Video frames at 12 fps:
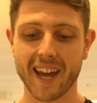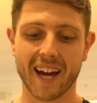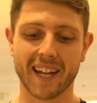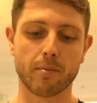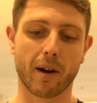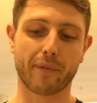
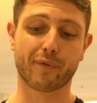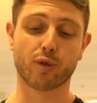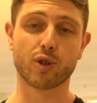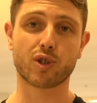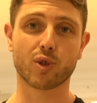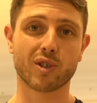And then my
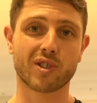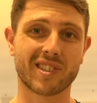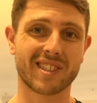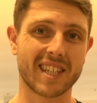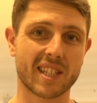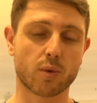fruit
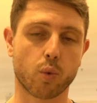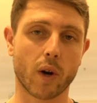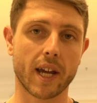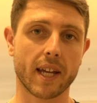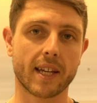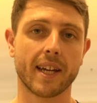sources this
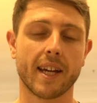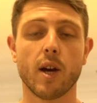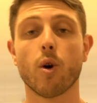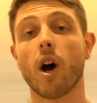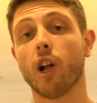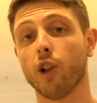week,
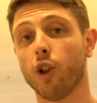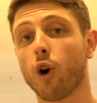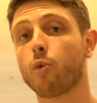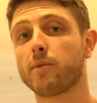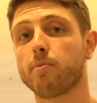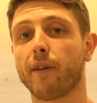
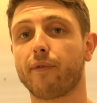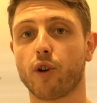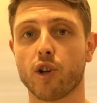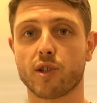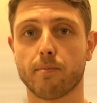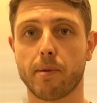along with my
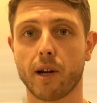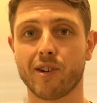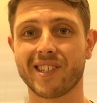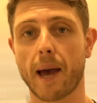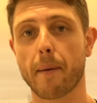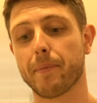frozen
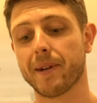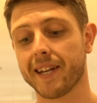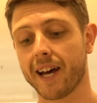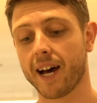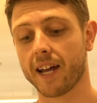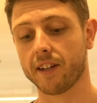berries and
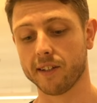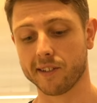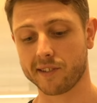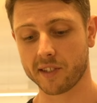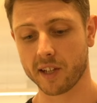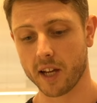
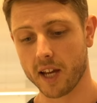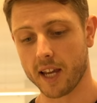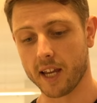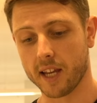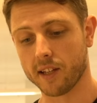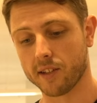bananas,
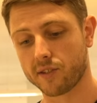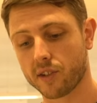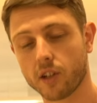is